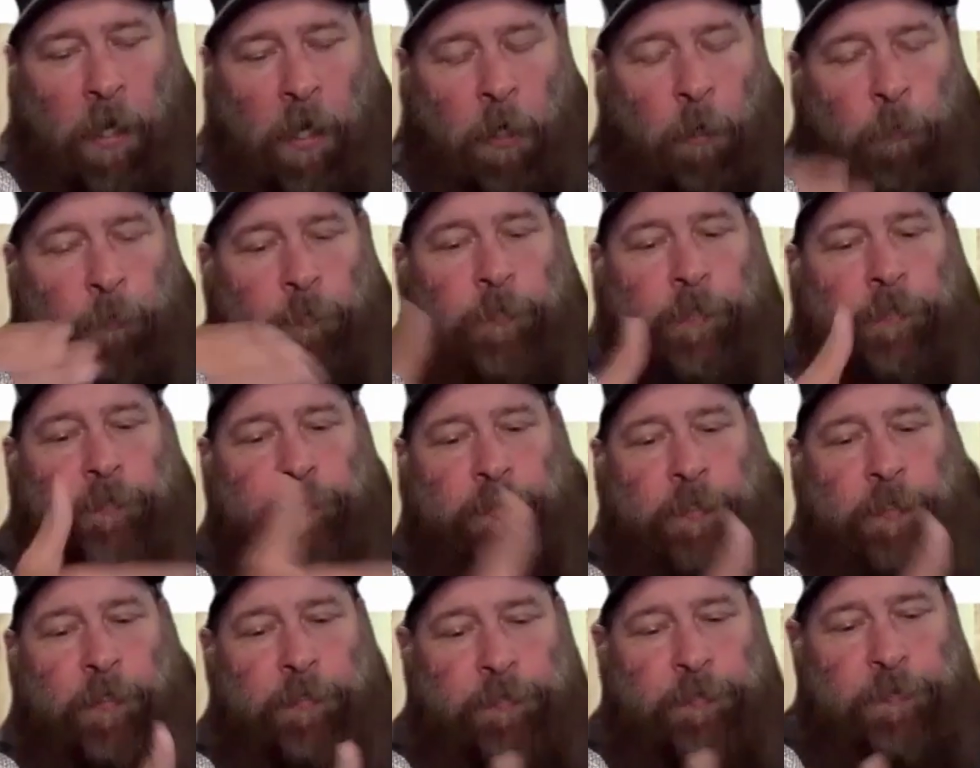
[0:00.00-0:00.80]
how
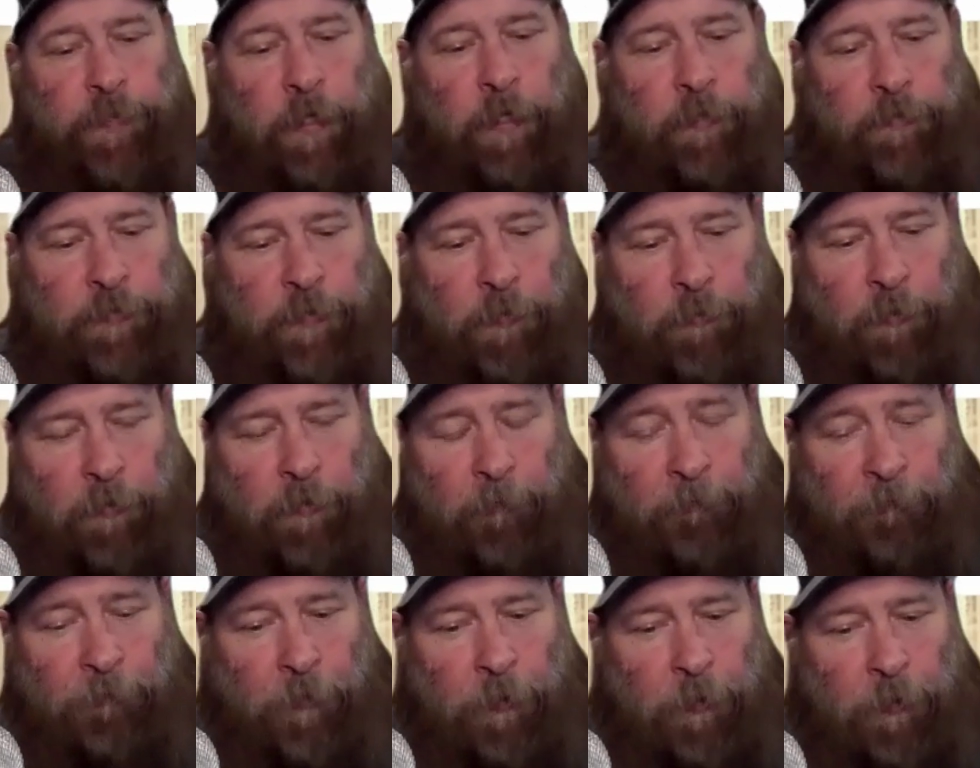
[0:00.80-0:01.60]
these cassettes are
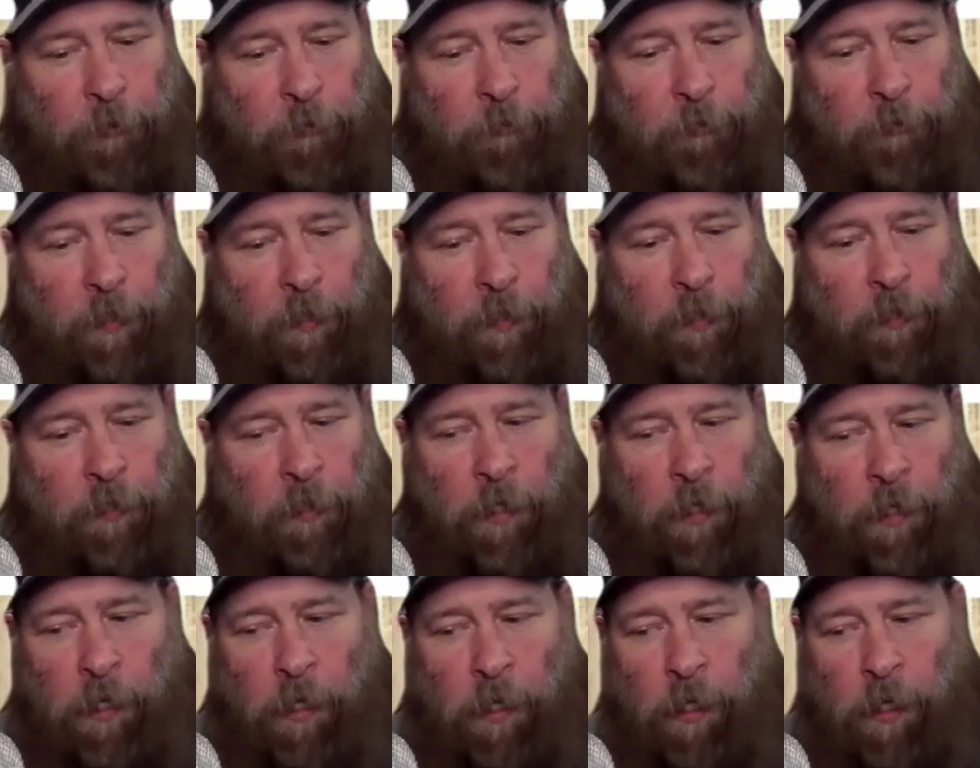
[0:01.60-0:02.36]
configured